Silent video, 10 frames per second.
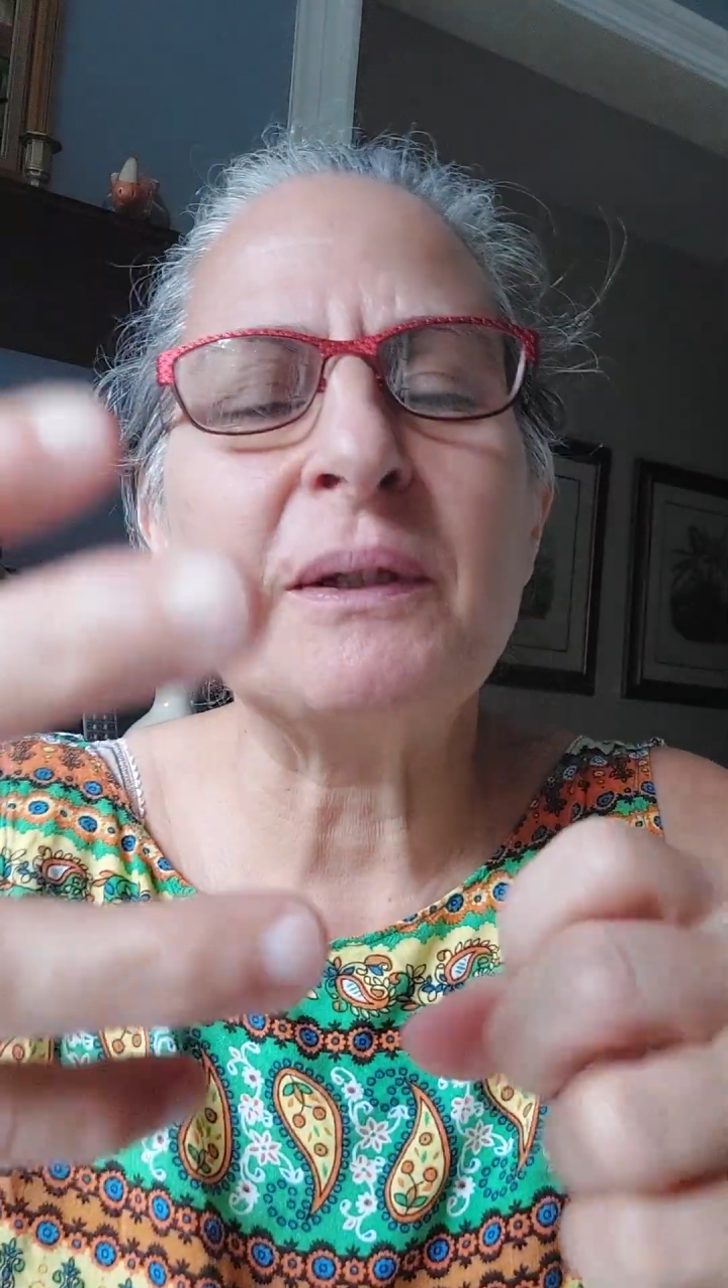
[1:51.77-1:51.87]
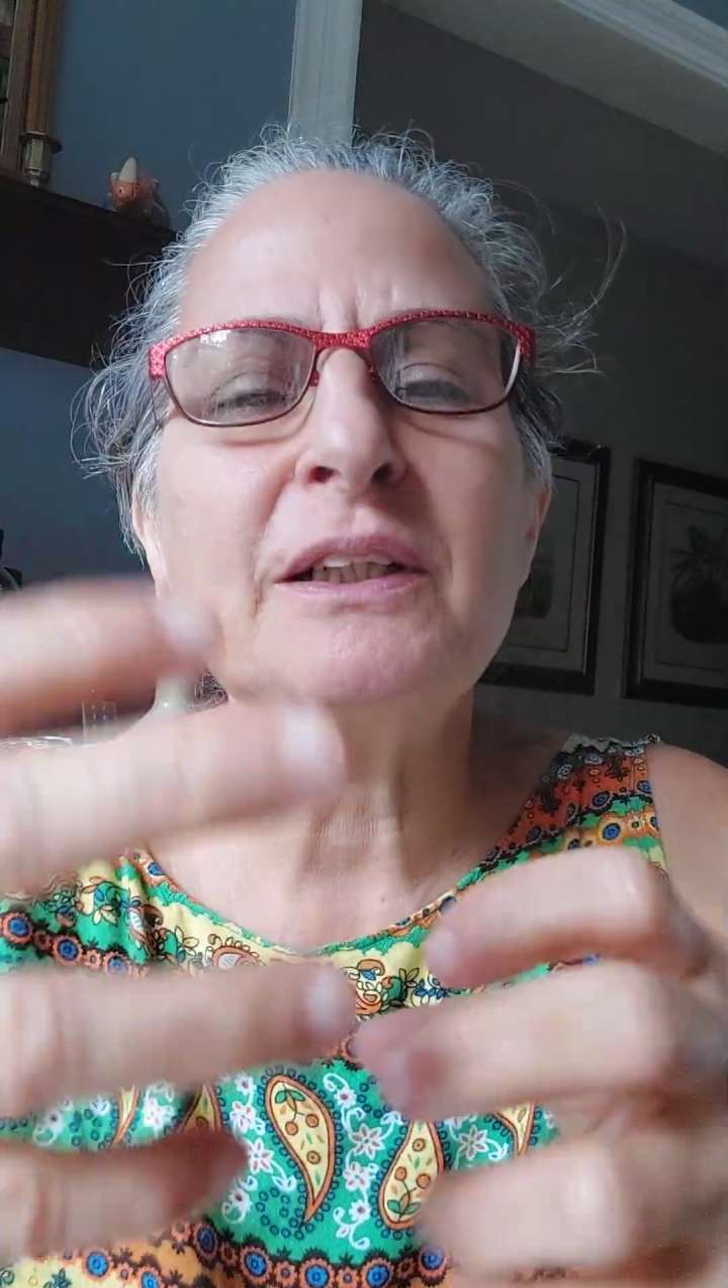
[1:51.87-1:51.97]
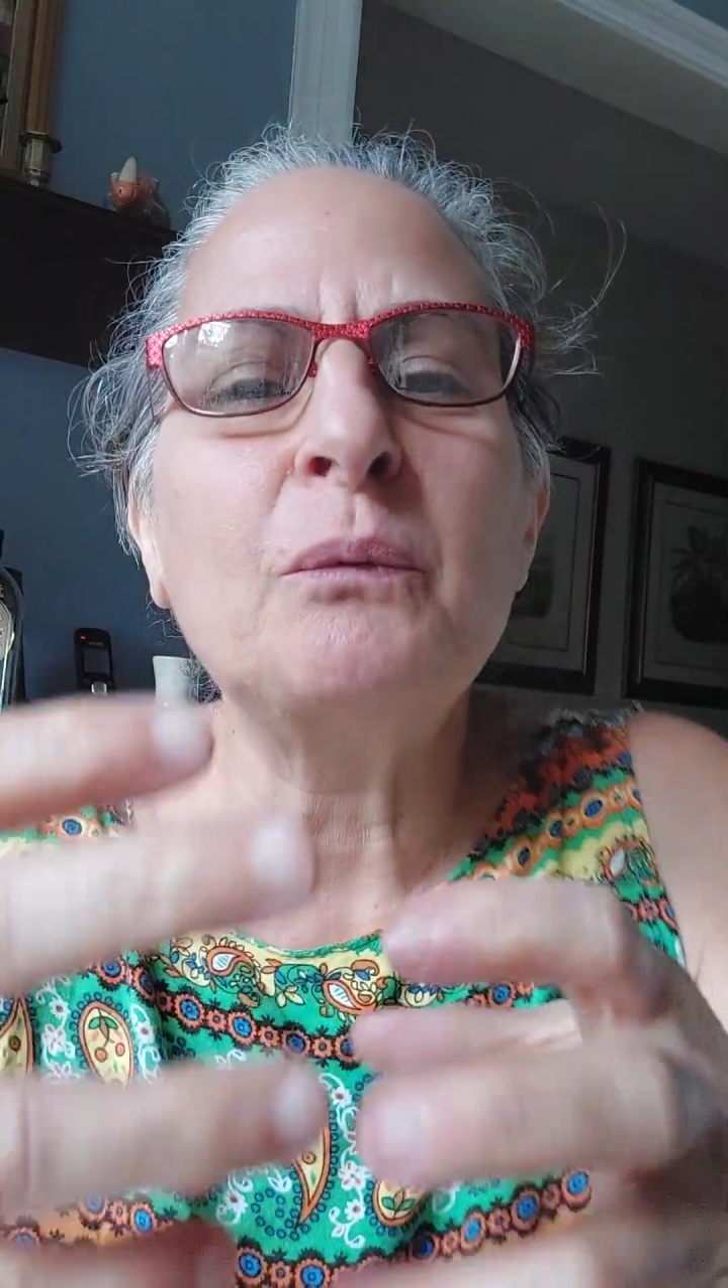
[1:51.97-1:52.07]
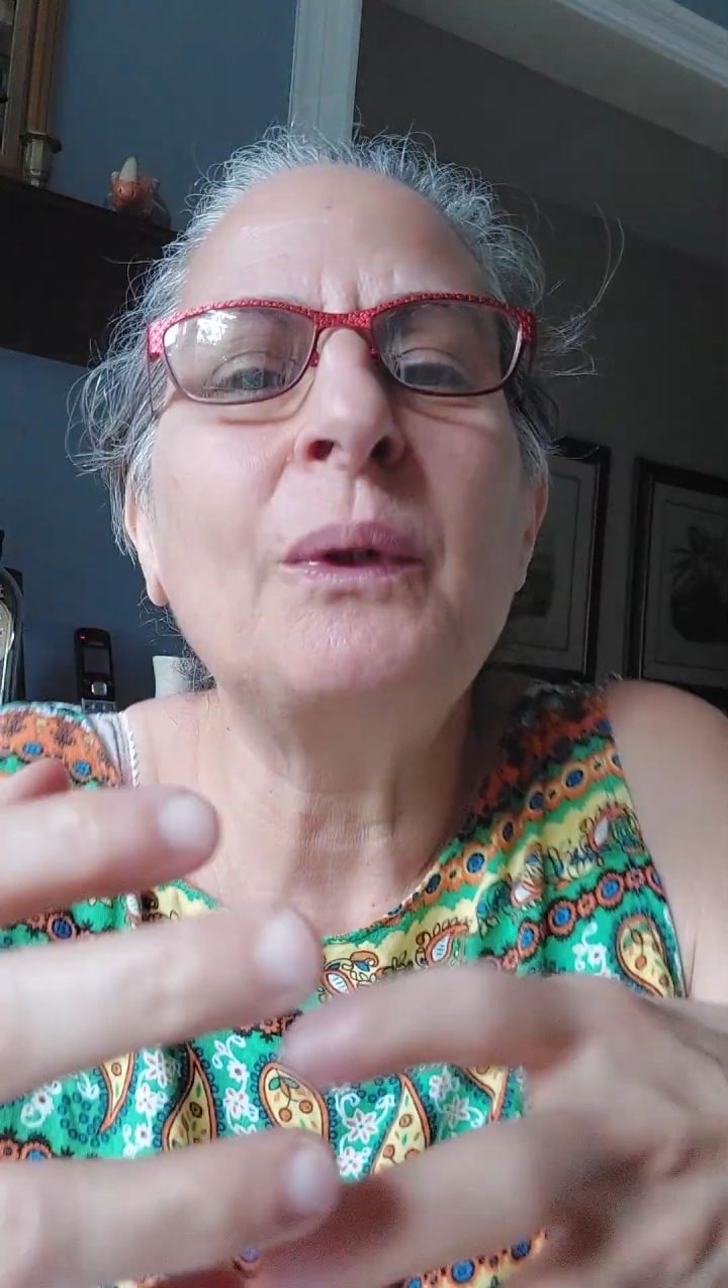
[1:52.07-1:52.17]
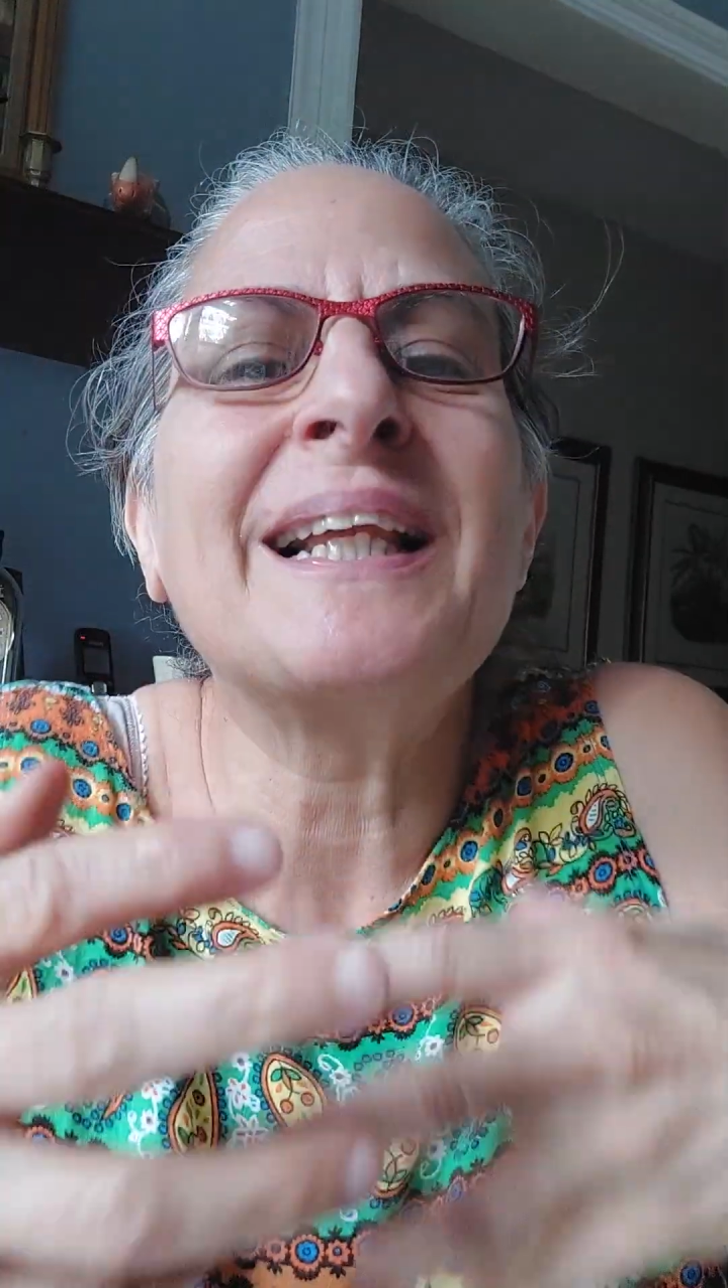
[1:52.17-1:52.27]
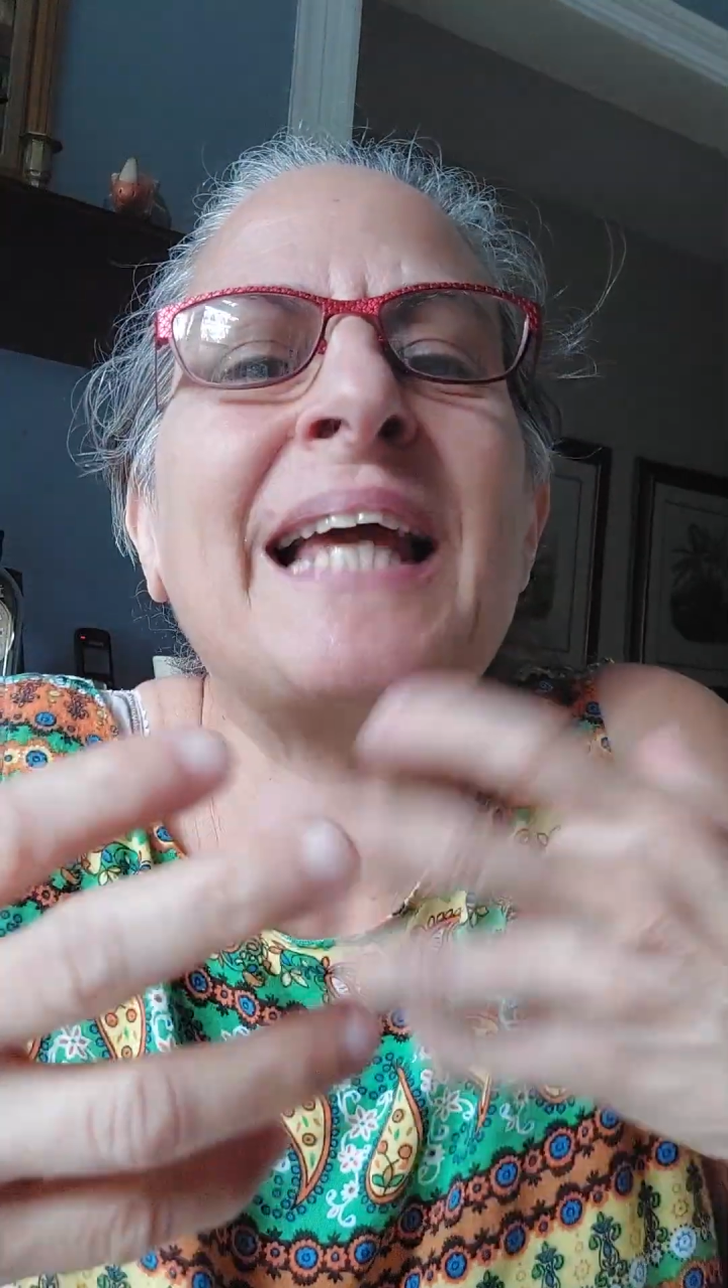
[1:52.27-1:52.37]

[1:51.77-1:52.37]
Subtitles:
person will